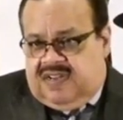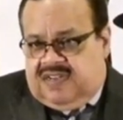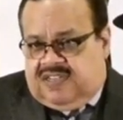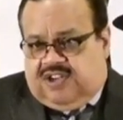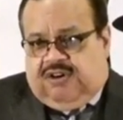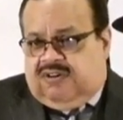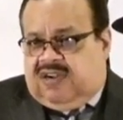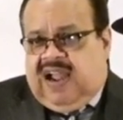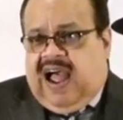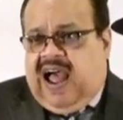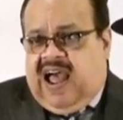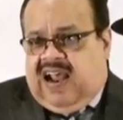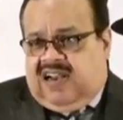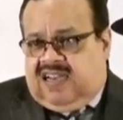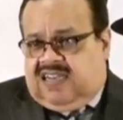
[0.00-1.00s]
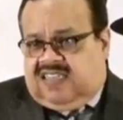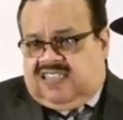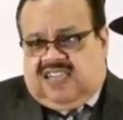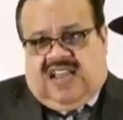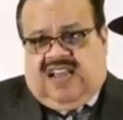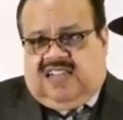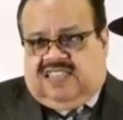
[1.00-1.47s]
till God
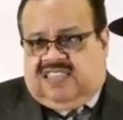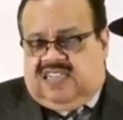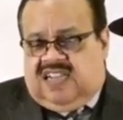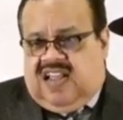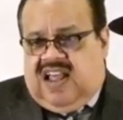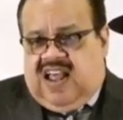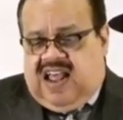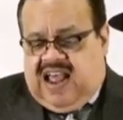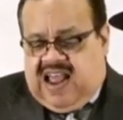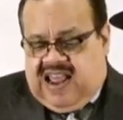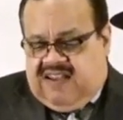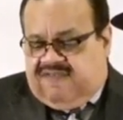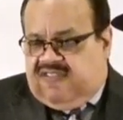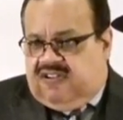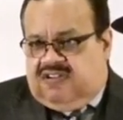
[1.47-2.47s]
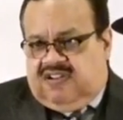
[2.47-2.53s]
says, I have